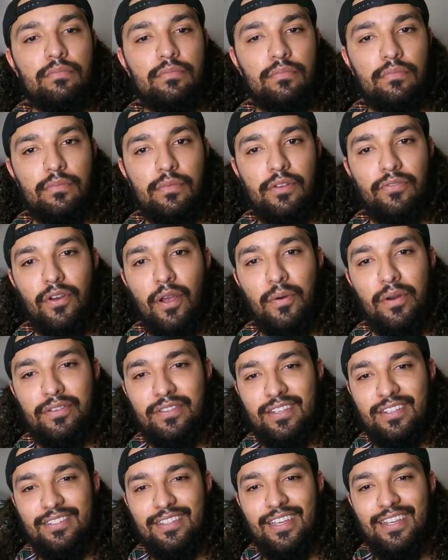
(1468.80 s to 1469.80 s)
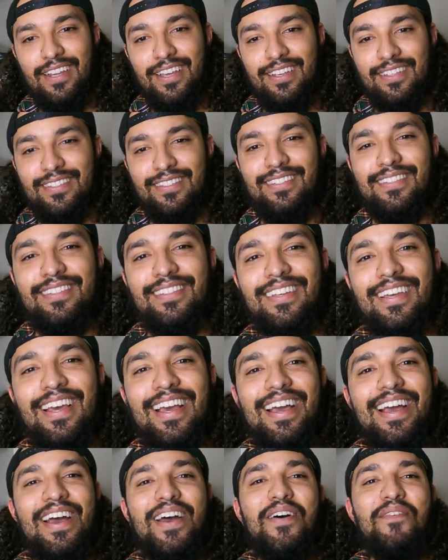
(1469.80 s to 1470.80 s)
I forgot what I was gonna say next.
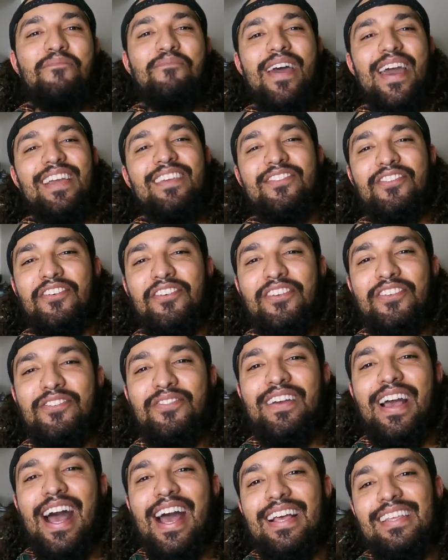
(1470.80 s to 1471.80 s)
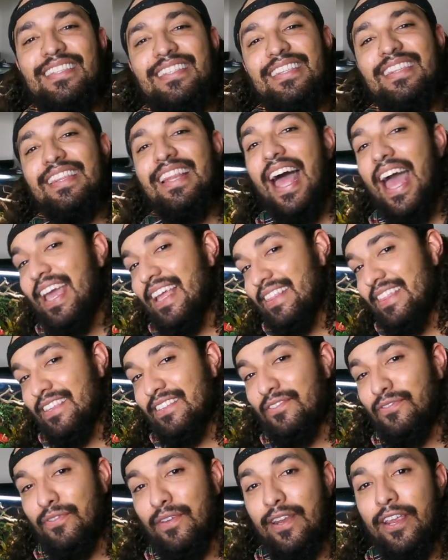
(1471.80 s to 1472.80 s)
Make sure you guys like this
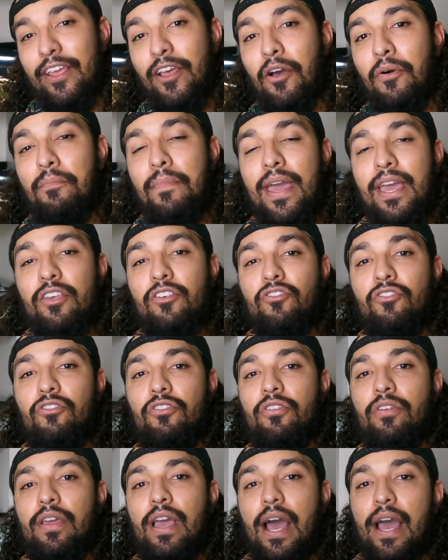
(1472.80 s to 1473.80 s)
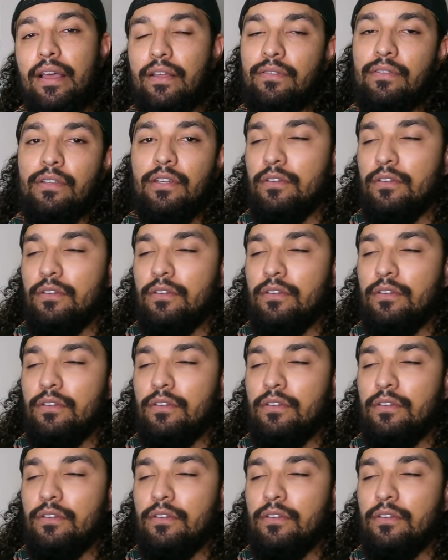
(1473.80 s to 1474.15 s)
video. Make sure you guys.